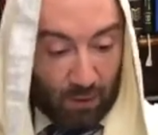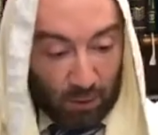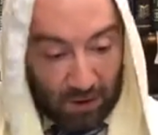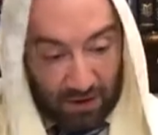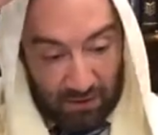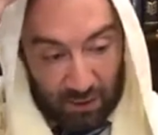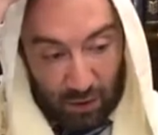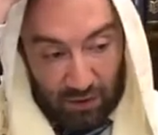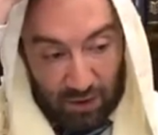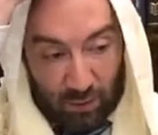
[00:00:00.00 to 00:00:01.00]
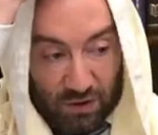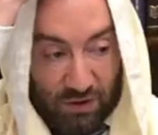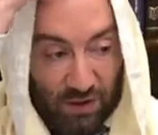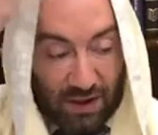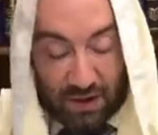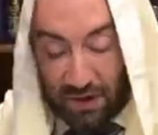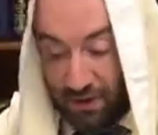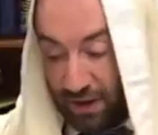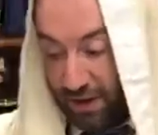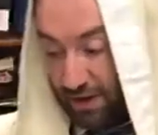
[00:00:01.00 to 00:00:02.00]
We live in one of the most greatest,
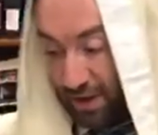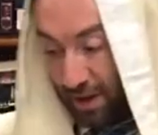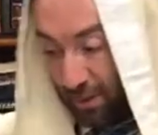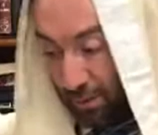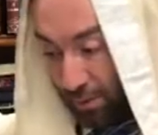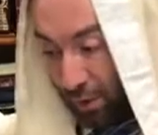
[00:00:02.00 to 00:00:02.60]
greatest time.